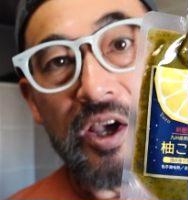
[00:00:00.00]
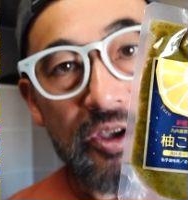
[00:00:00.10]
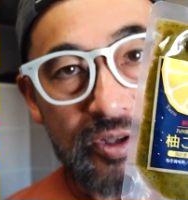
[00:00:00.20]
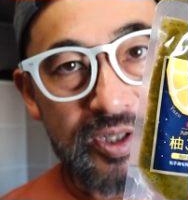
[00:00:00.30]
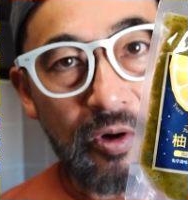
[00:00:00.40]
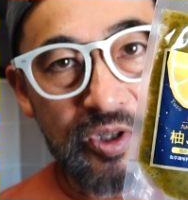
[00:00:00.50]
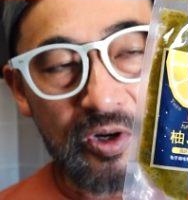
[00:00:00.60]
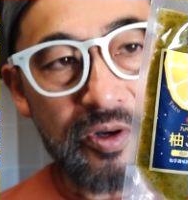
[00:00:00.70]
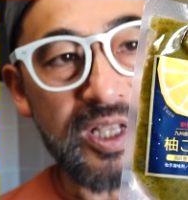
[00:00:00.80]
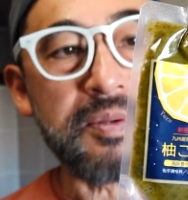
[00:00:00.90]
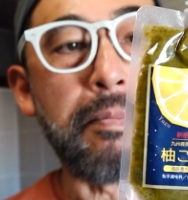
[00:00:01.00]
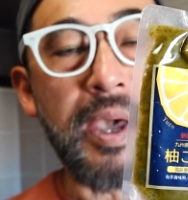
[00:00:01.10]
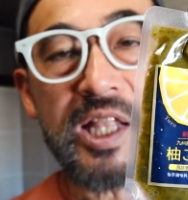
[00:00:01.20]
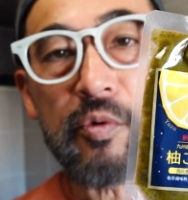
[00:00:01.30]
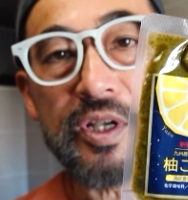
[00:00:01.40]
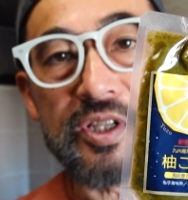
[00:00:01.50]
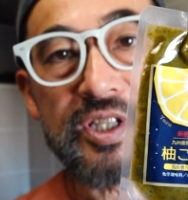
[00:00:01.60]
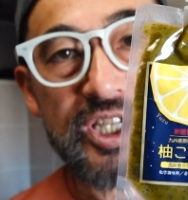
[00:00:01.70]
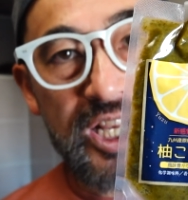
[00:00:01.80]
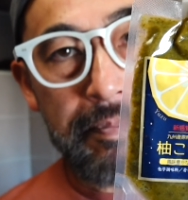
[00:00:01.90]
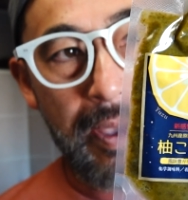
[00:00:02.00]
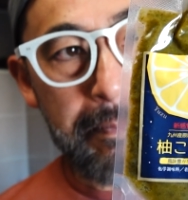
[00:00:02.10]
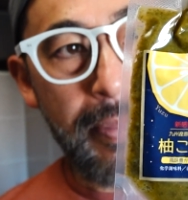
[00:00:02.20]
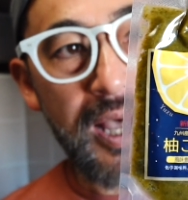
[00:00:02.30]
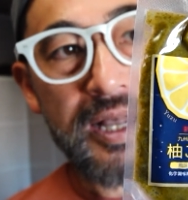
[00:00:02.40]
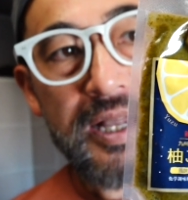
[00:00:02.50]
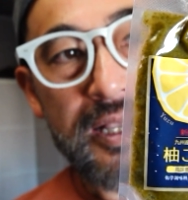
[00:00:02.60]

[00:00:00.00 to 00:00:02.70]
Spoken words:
Yuzu Kosho is made with chili pepper,